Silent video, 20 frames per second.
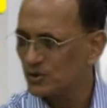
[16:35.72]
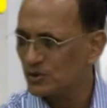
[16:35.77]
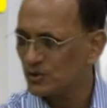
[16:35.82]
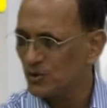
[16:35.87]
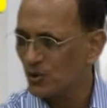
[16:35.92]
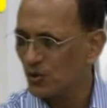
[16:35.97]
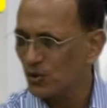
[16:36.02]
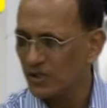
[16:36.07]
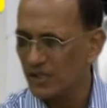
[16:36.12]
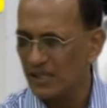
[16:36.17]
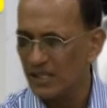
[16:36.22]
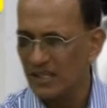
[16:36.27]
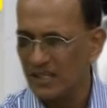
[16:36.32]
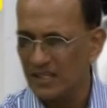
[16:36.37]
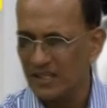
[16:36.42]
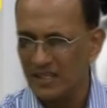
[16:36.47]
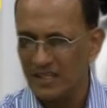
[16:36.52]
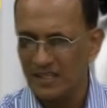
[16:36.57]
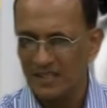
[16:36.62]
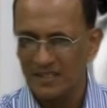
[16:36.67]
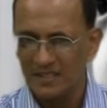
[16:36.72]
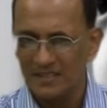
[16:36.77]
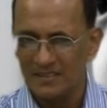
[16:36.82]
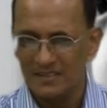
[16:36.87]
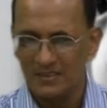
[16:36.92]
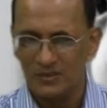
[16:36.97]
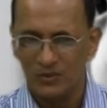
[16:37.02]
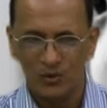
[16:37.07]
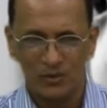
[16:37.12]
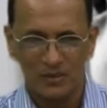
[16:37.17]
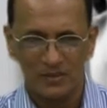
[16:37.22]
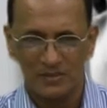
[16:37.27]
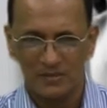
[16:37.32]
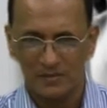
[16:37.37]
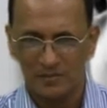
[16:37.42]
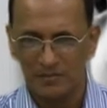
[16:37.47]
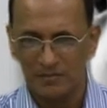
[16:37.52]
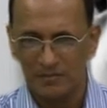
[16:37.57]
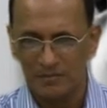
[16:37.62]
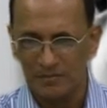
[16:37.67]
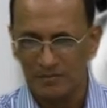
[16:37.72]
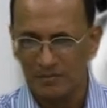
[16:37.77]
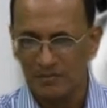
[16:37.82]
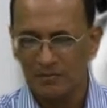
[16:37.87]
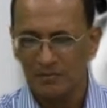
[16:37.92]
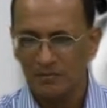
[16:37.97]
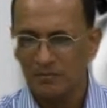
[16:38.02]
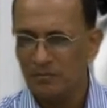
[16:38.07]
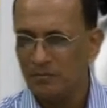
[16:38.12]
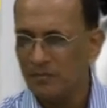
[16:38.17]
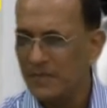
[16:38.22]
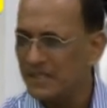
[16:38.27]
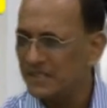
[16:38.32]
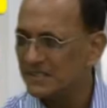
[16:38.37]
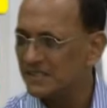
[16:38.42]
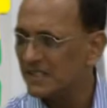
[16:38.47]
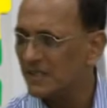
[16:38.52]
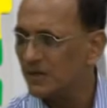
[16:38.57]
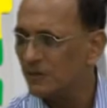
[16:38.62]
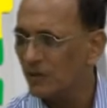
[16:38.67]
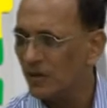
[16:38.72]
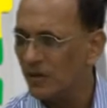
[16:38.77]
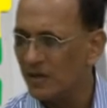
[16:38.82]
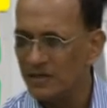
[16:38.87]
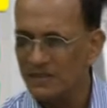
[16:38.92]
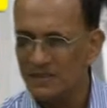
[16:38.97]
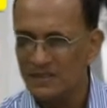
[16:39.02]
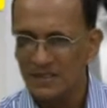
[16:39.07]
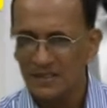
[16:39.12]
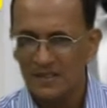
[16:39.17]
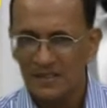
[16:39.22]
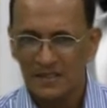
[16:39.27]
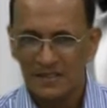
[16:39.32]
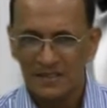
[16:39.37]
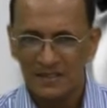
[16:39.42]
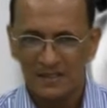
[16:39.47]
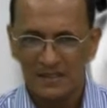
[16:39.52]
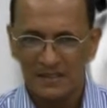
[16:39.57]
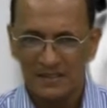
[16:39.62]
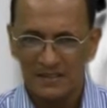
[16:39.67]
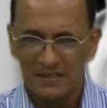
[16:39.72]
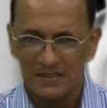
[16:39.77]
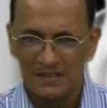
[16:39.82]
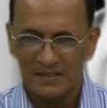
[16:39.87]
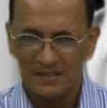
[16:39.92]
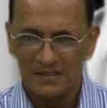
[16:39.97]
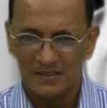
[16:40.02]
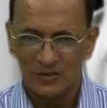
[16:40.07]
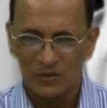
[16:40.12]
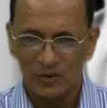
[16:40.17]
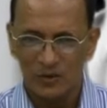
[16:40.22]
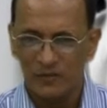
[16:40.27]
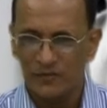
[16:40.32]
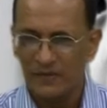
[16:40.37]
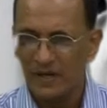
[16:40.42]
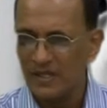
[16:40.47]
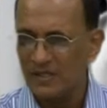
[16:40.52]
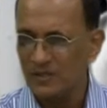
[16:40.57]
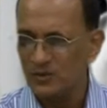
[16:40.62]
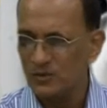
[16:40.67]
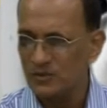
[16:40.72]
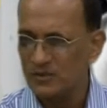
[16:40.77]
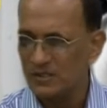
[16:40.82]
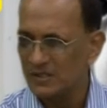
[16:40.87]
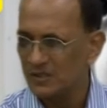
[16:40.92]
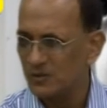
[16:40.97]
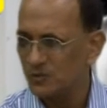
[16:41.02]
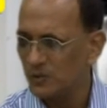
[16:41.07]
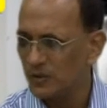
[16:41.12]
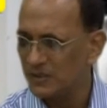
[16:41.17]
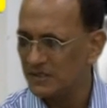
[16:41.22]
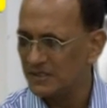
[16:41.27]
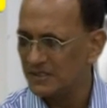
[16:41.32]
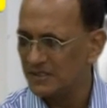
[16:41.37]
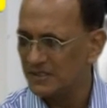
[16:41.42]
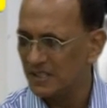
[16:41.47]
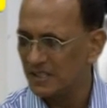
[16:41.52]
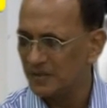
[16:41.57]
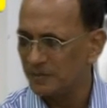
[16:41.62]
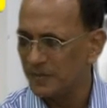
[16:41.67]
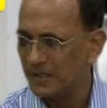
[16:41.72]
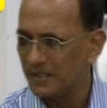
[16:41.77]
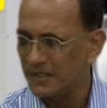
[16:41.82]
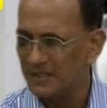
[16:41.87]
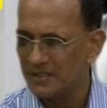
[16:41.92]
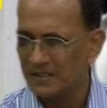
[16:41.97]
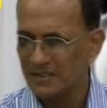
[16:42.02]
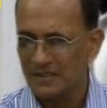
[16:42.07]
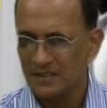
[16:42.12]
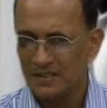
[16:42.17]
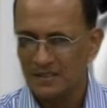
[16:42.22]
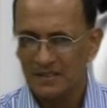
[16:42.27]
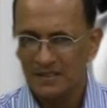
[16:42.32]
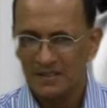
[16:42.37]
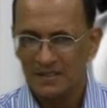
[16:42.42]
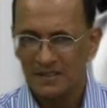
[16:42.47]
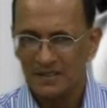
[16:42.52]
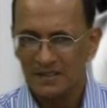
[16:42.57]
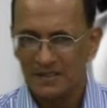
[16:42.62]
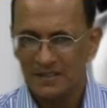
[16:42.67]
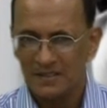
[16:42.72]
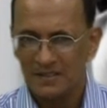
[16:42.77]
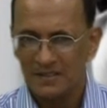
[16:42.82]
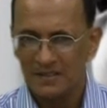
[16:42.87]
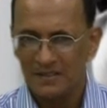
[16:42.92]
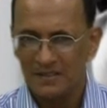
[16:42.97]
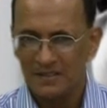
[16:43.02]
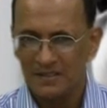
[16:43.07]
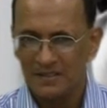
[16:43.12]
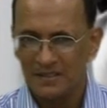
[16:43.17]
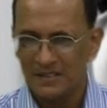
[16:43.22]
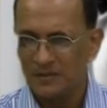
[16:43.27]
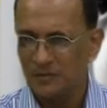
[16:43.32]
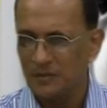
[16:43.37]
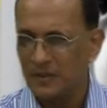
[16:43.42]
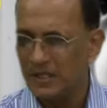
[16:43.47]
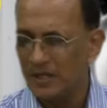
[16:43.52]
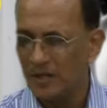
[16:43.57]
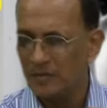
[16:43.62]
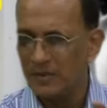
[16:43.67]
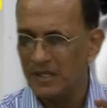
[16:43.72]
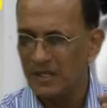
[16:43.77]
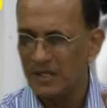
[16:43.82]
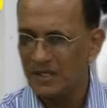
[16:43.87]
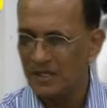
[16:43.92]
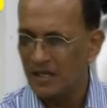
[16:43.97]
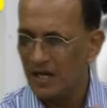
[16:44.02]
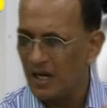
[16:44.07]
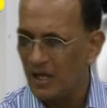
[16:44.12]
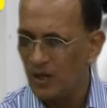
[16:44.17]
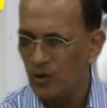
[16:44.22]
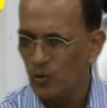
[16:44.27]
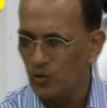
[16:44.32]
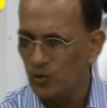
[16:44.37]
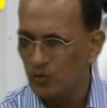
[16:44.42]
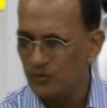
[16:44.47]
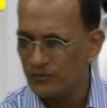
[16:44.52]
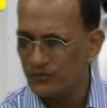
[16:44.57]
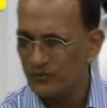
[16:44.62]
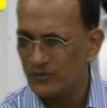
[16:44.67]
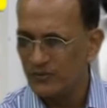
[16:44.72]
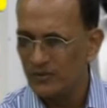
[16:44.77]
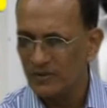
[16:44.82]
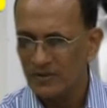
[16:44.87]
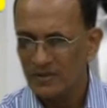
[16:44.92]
talking, he is not mixing words, he is confined to just one statement, he is becoming aloof,